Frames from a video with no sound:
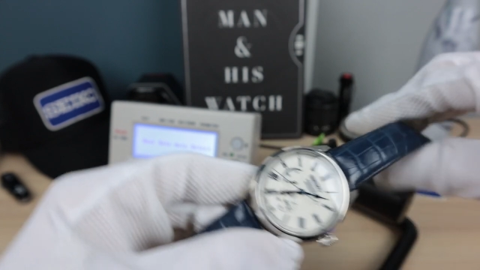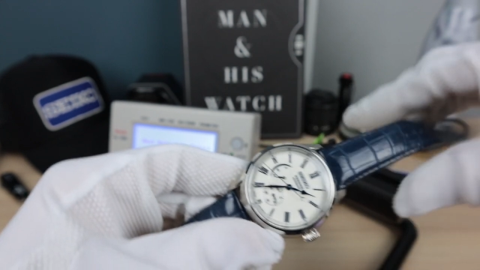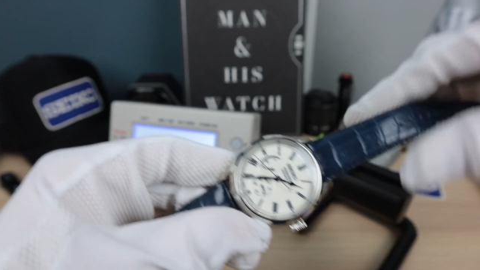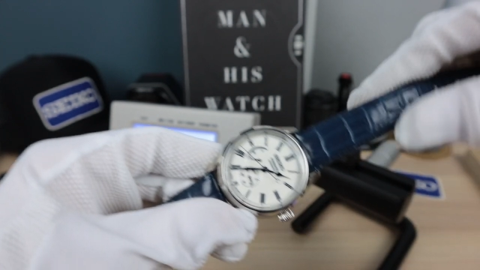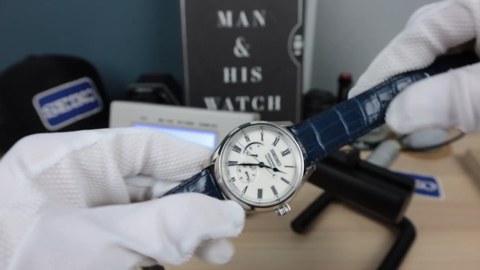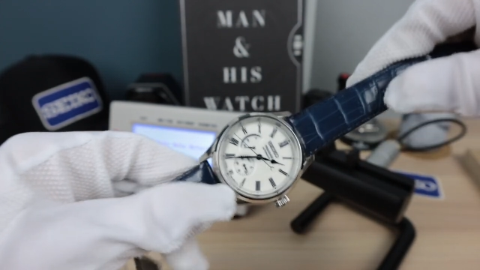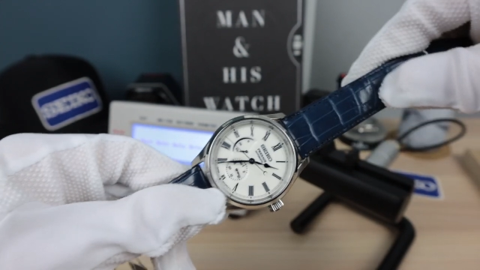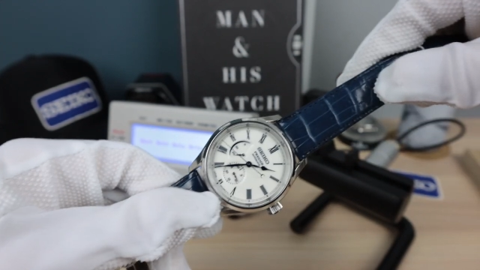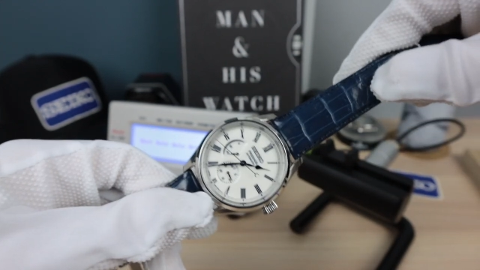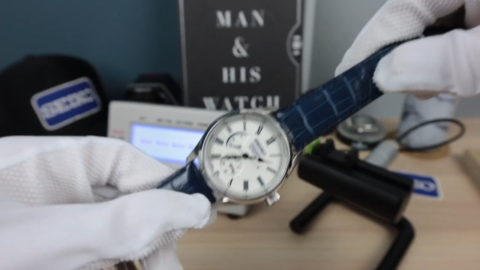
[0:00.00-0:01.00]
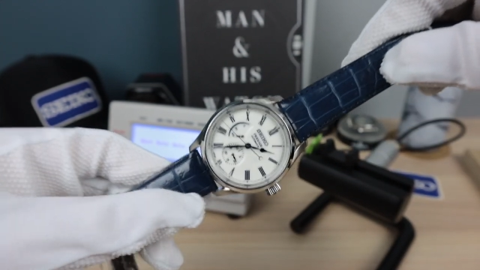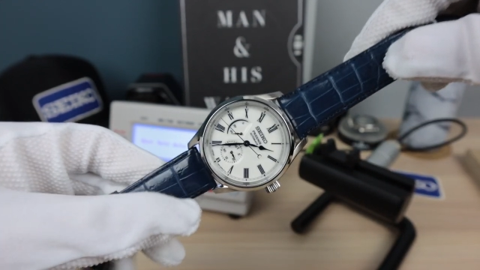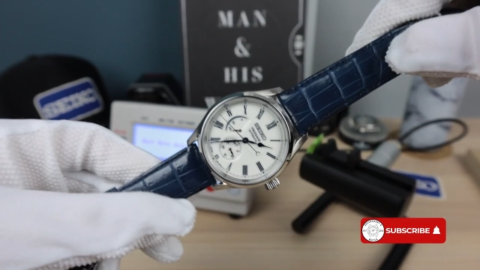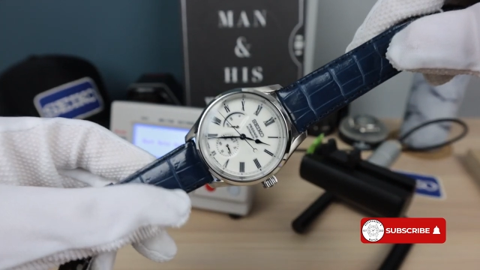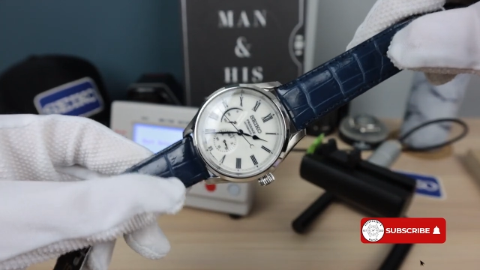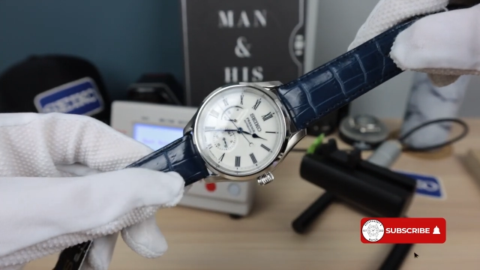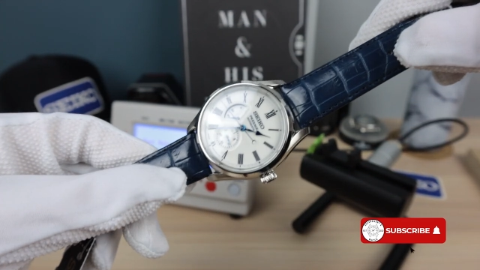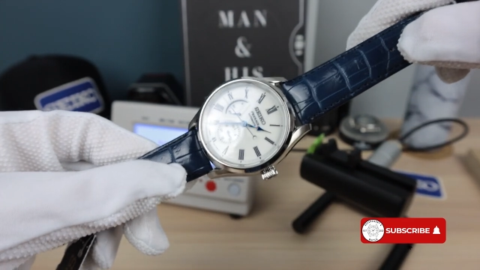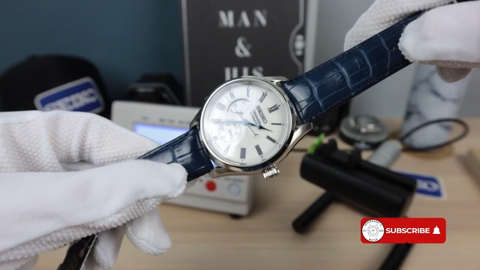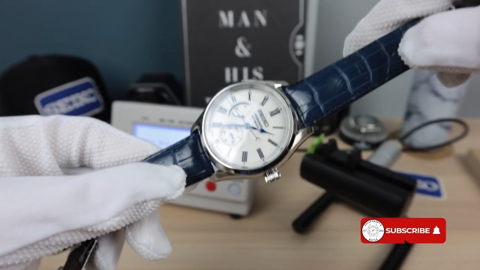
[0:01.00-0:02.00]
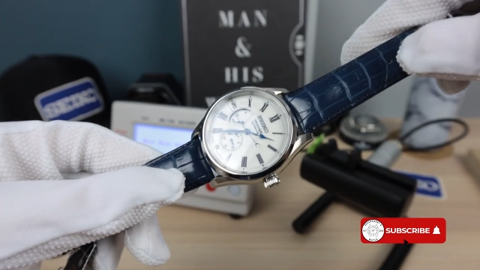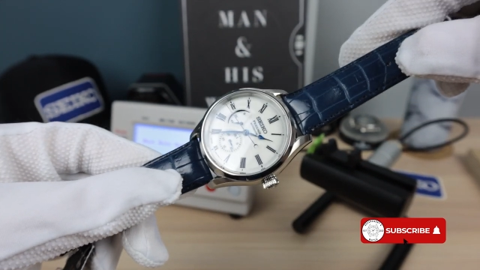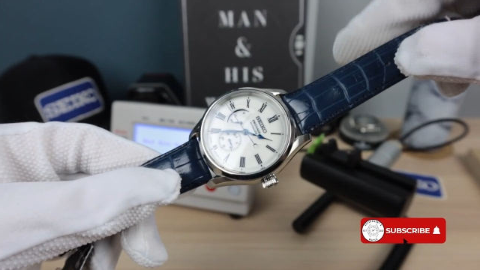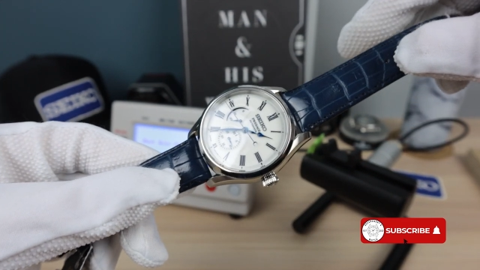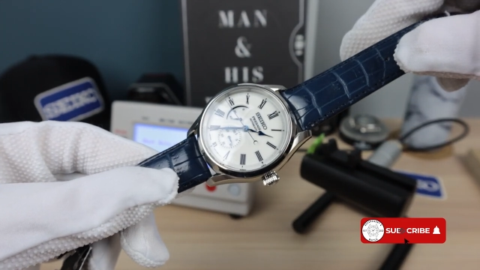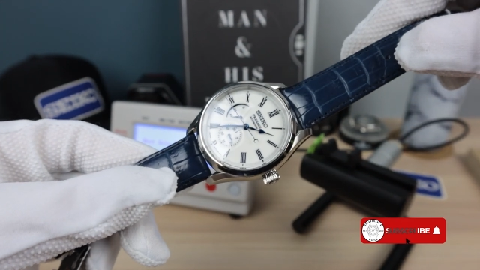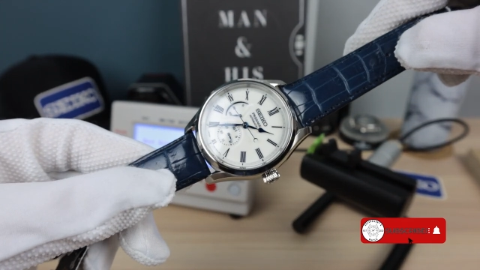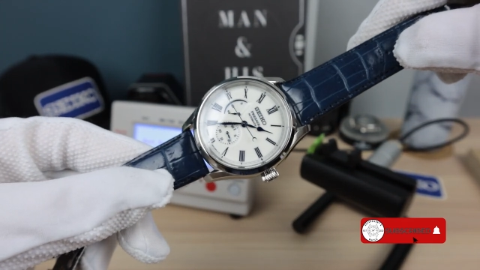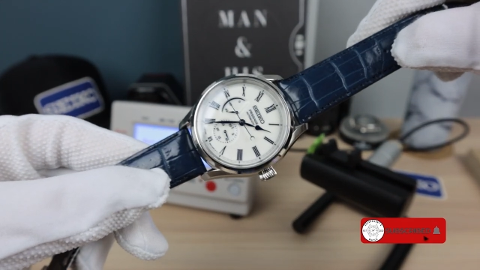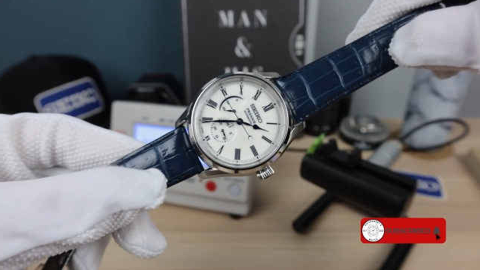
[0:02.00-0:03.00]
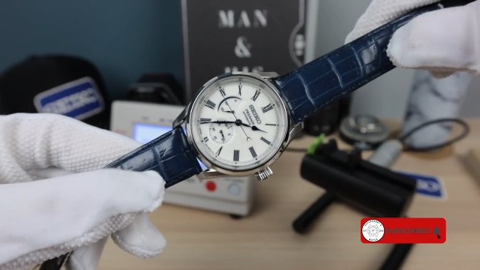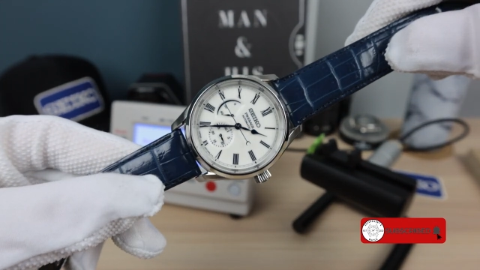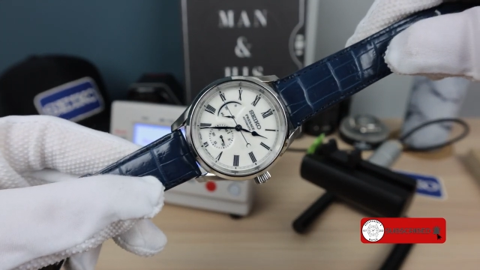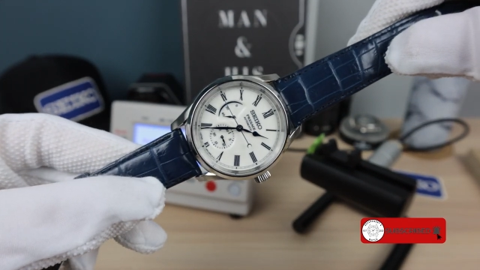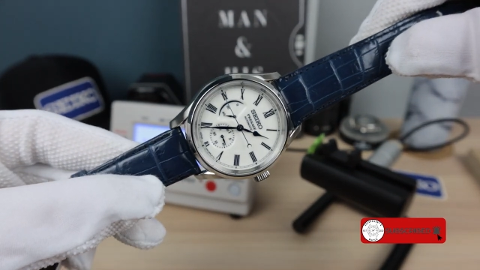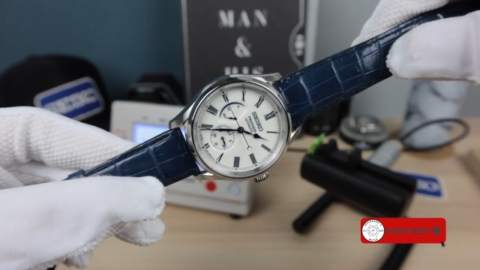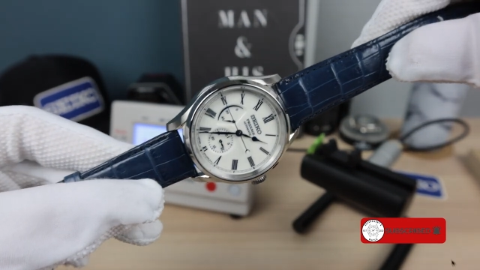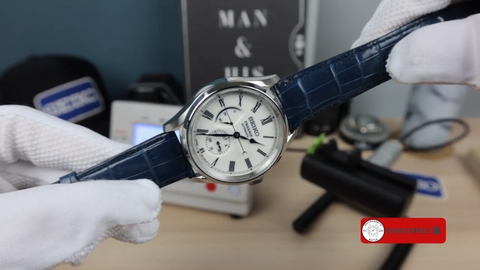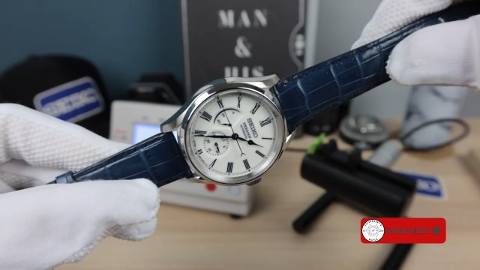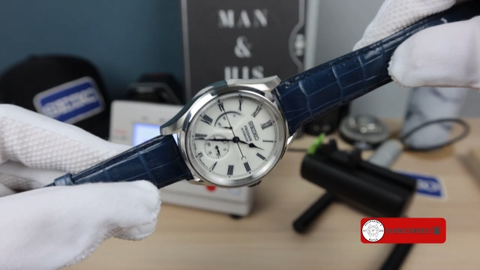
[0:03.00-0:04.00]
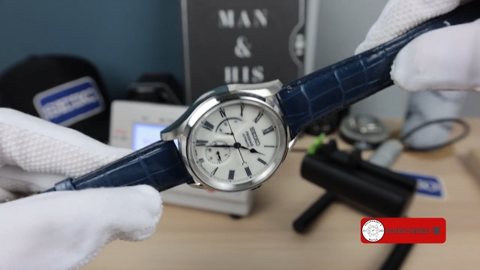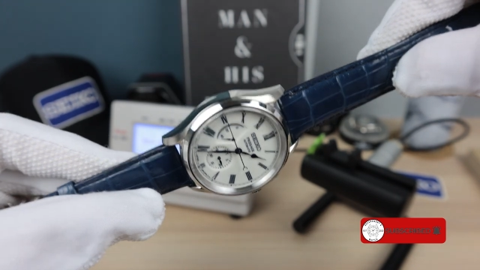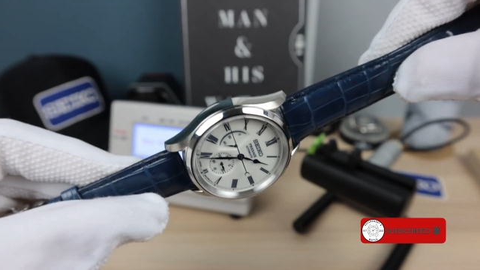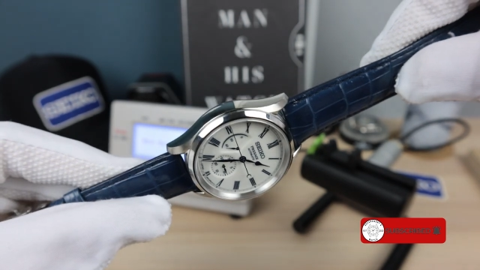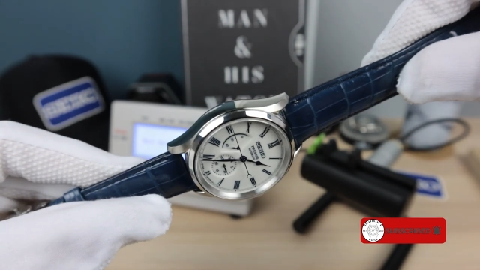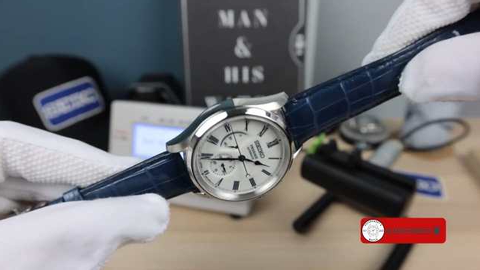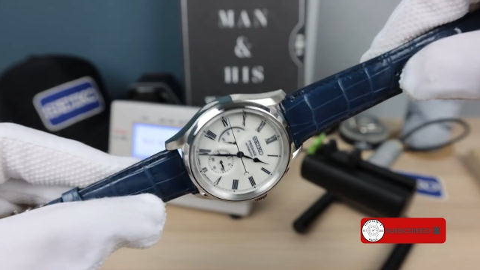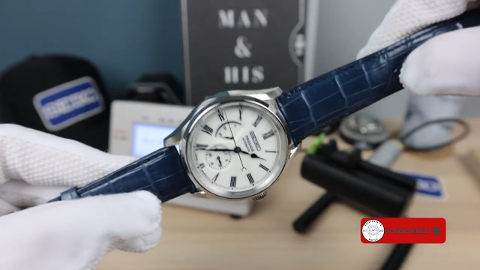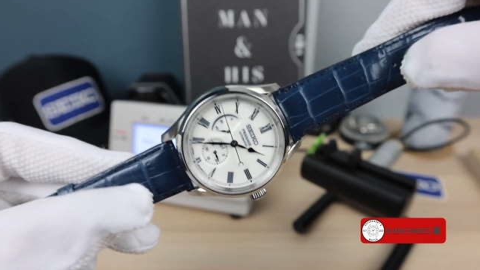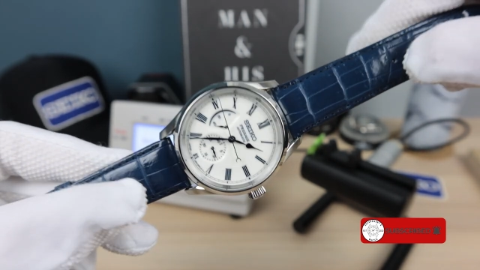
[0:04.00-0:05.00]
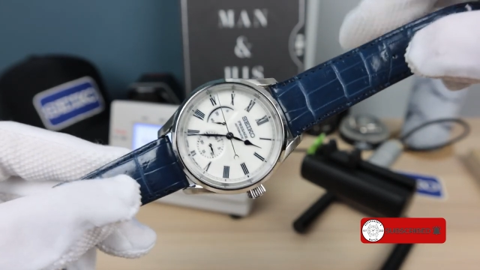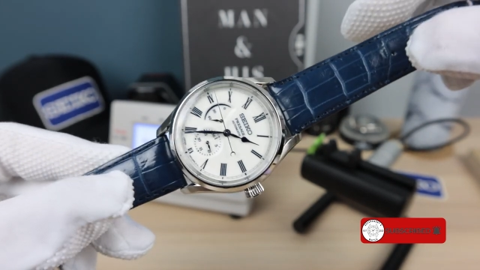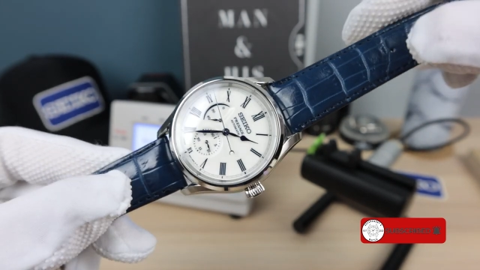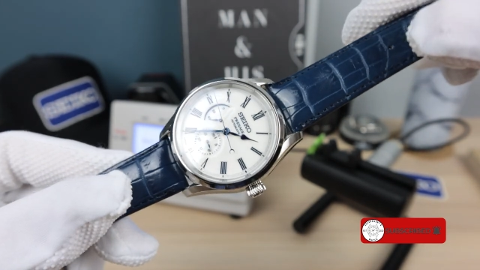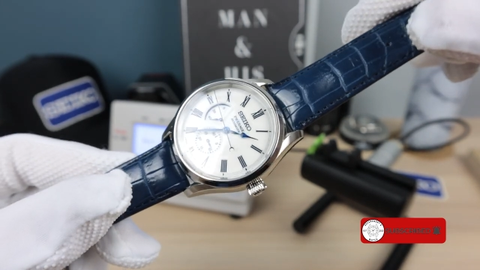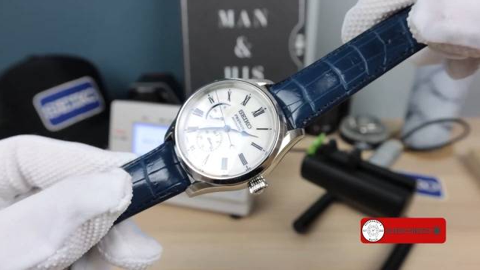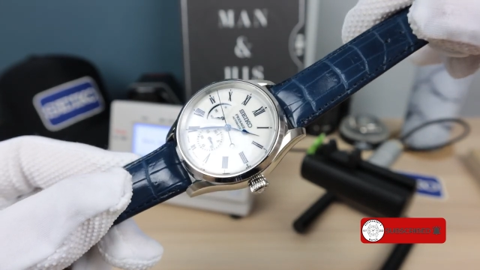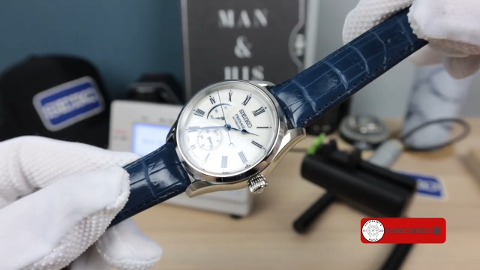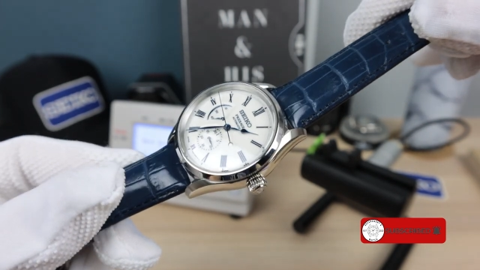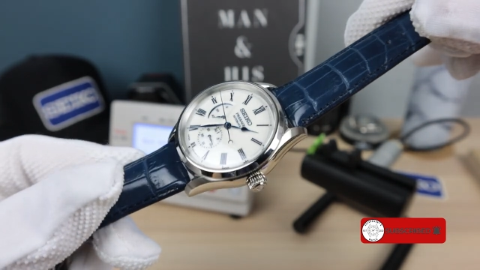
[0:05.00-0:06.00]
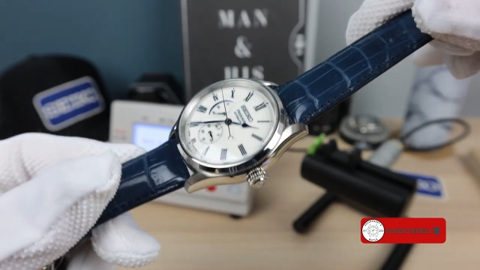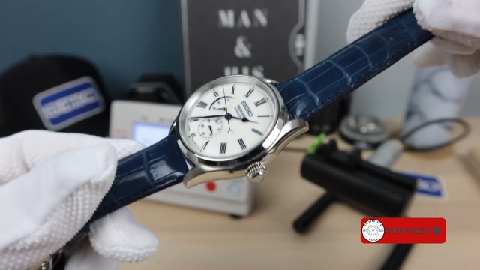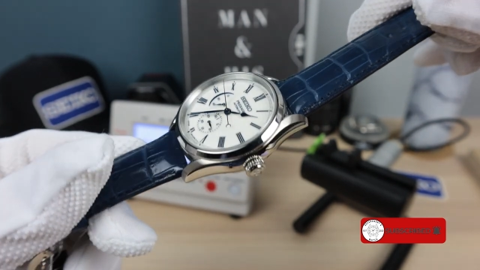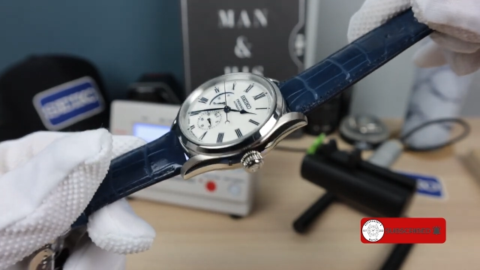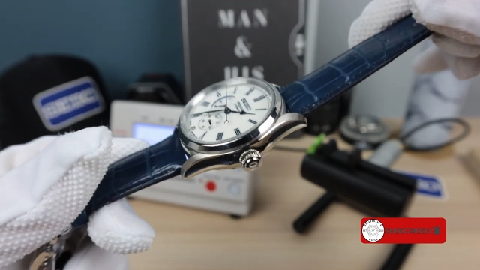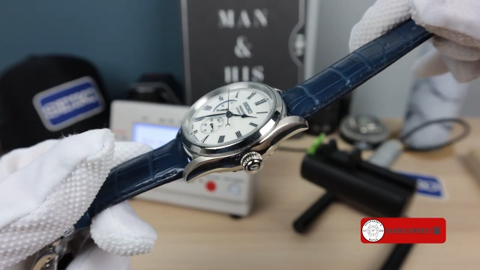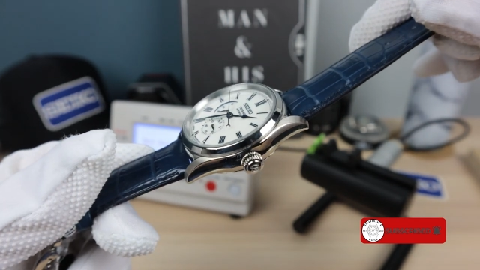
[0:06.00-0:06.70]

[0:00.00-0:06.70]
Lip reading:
(no speaker visible)